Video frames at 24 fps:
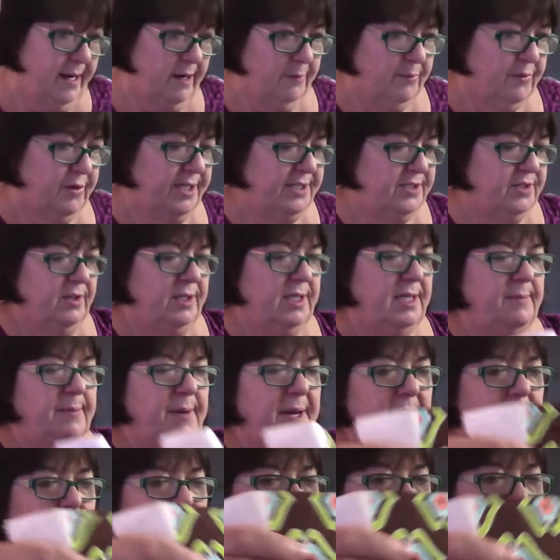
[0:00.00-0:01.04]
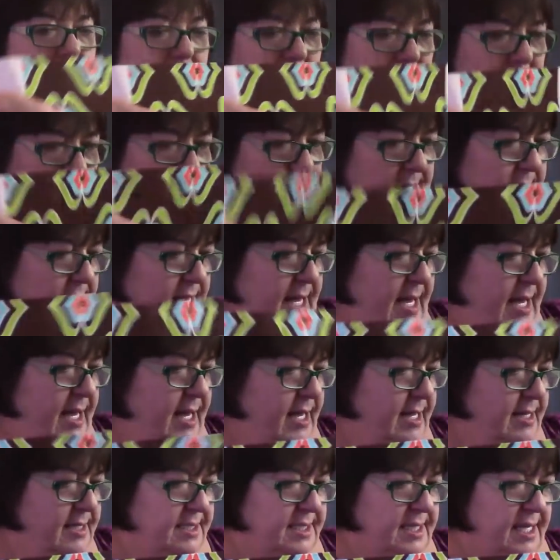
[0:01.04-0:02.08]
price on eBay.
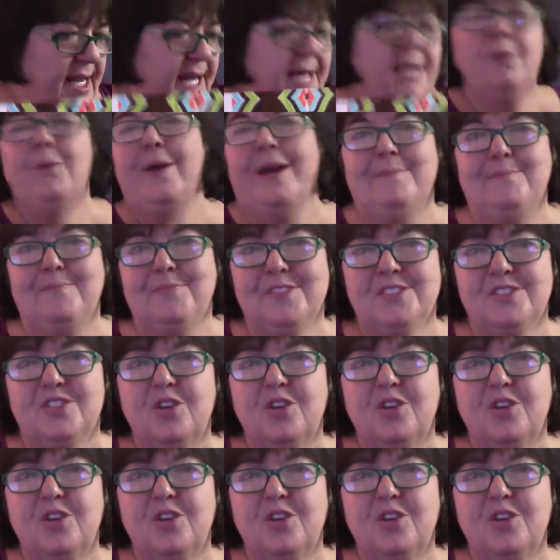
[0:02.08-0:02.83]
And anyway, so